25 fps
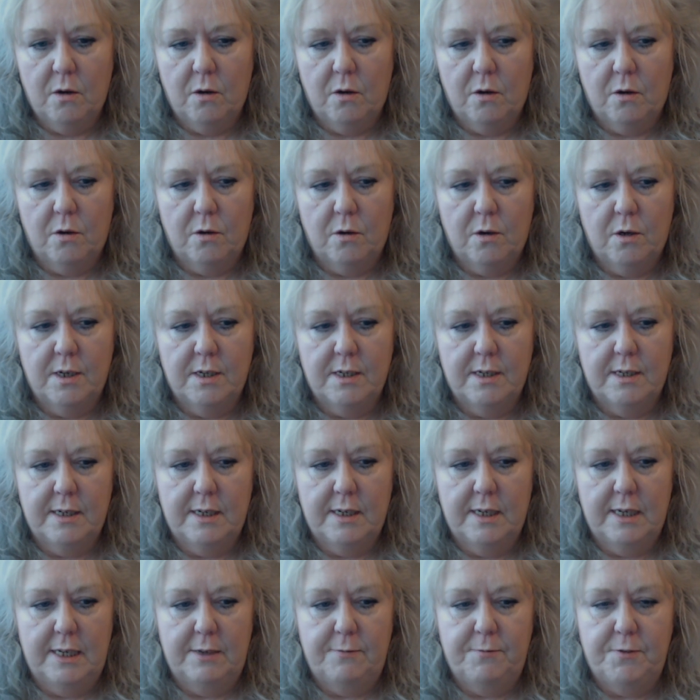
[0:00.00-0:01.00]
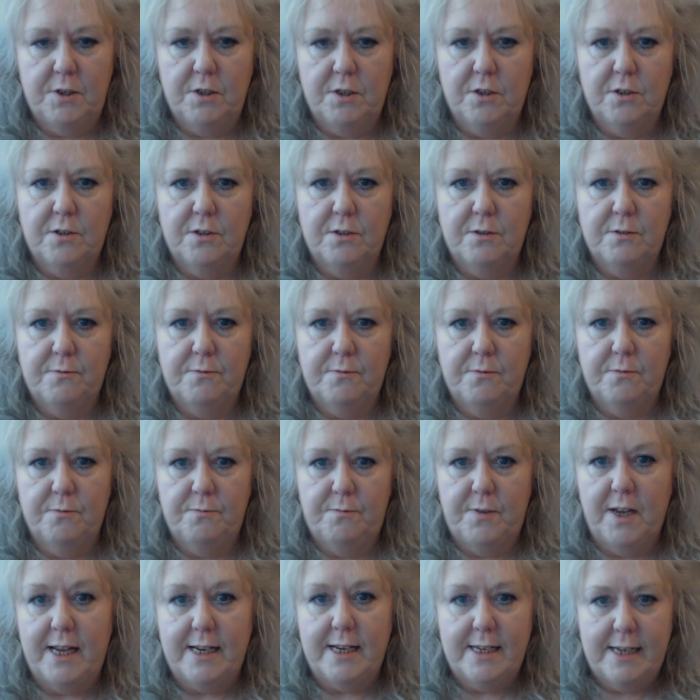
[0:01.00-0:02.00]
or if you're
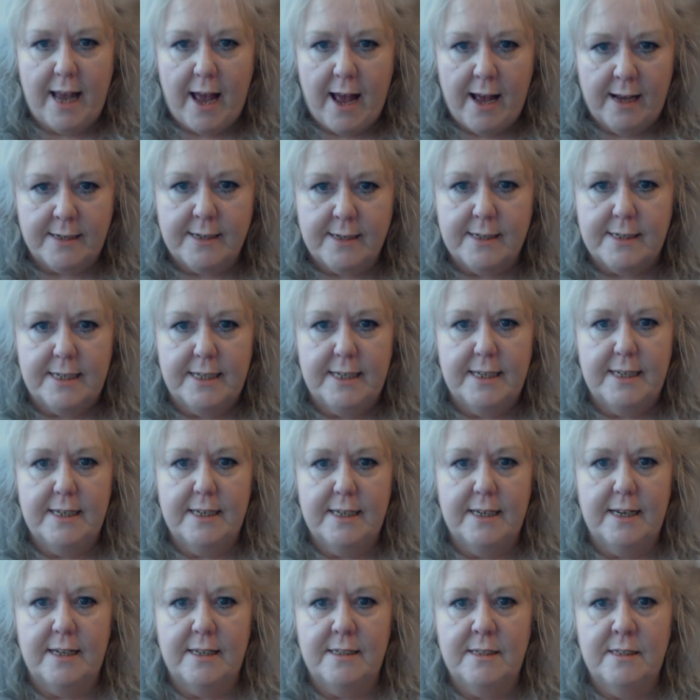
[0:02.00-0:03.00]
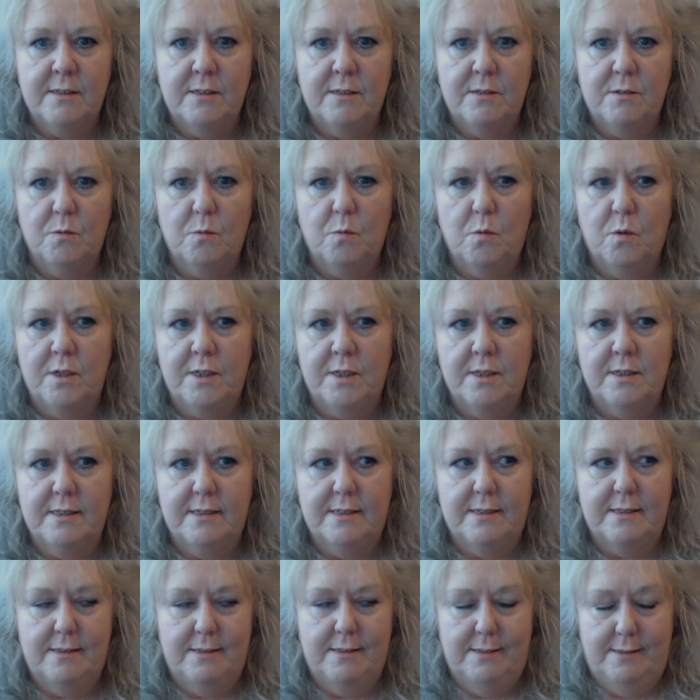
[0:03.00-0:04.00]
very angry and
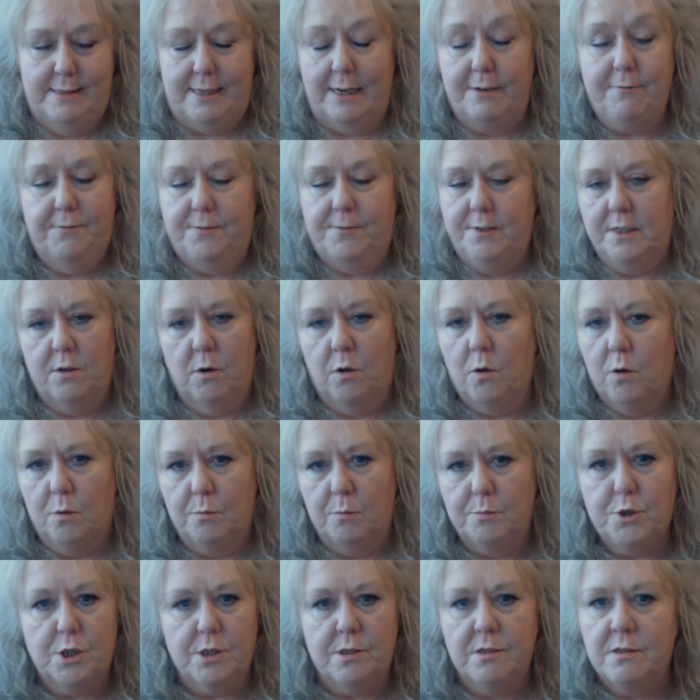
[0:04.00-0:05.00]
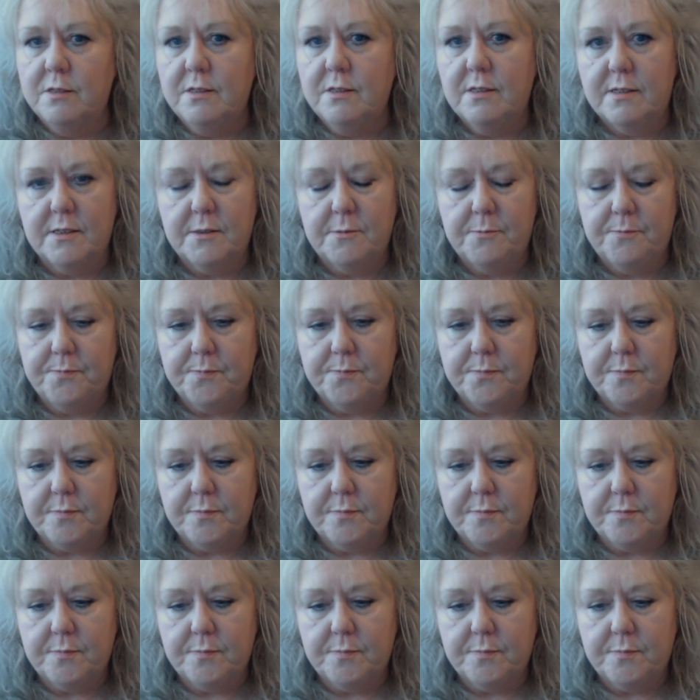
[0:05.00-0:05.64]
want different options,